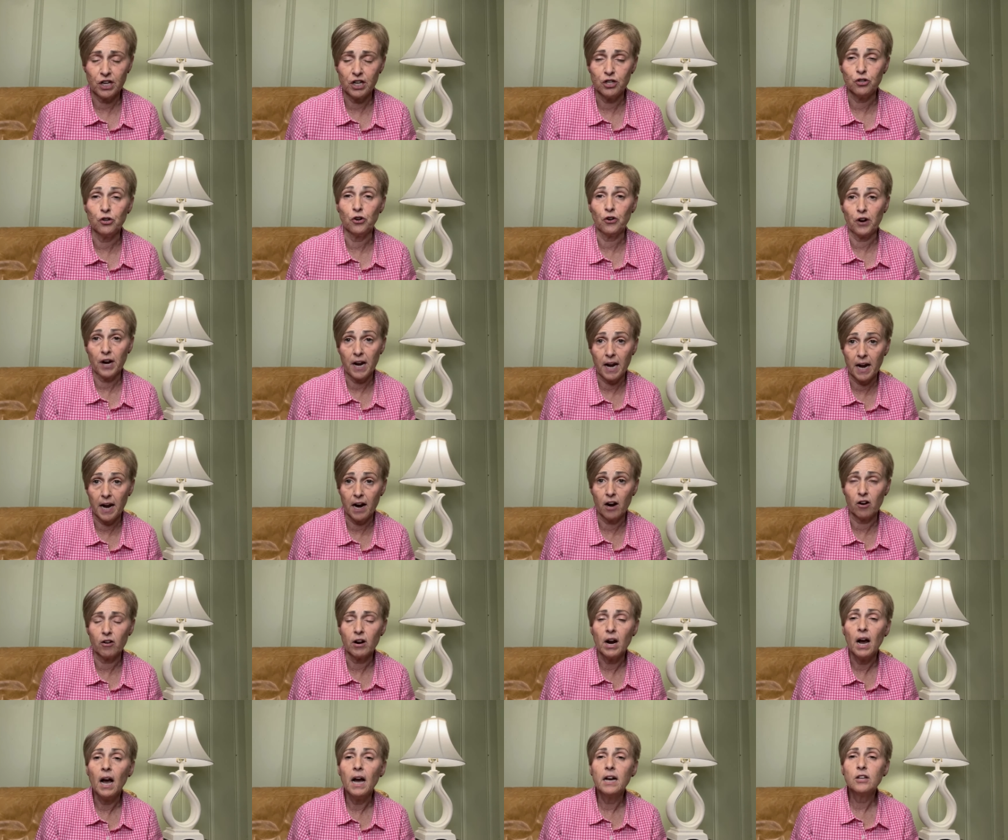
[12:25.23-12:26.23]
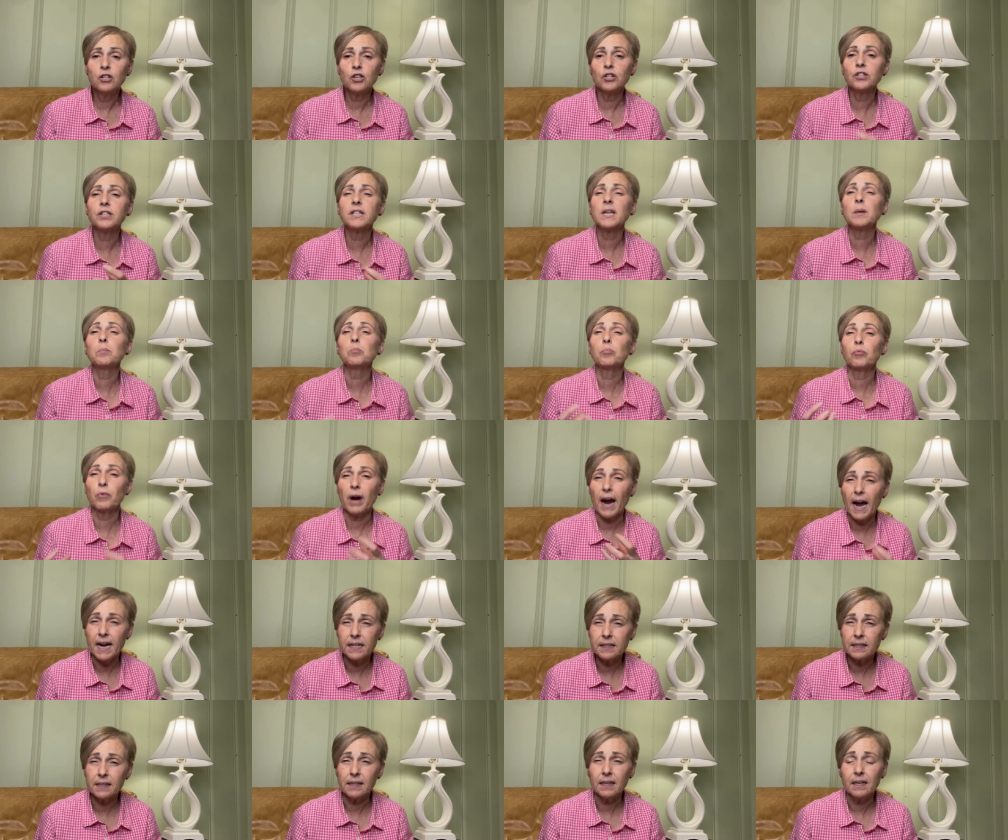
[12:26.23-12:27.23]
in your hair. I shouldn't say
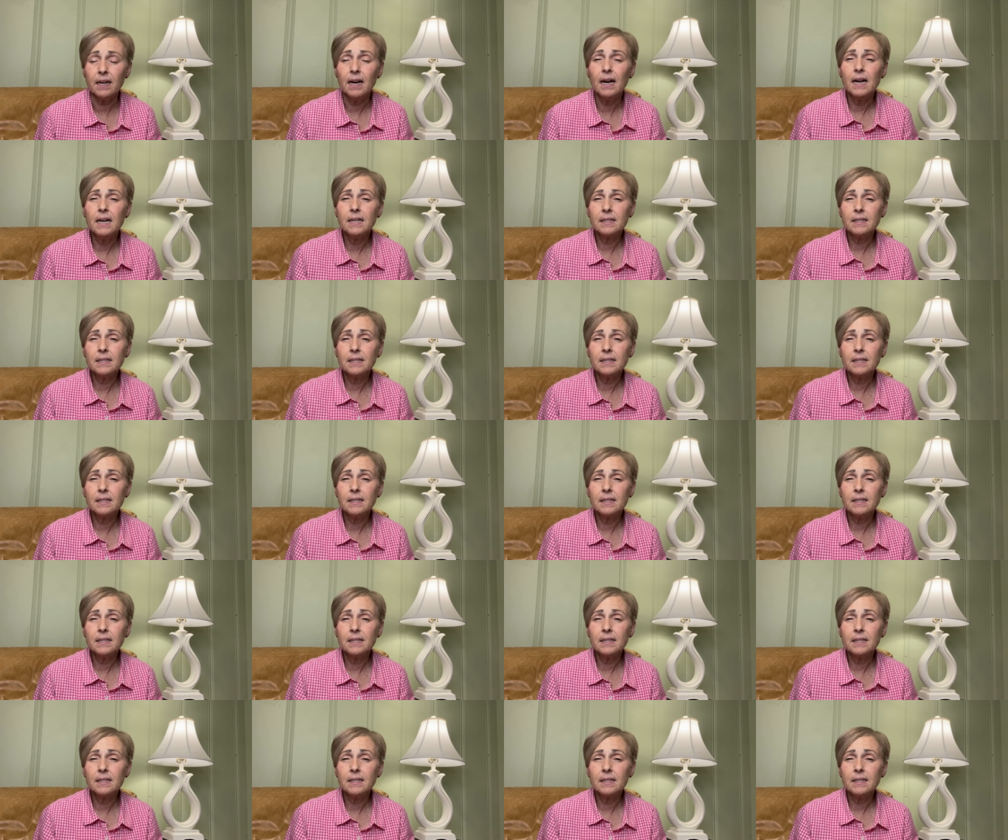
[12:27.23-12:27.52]
brassy.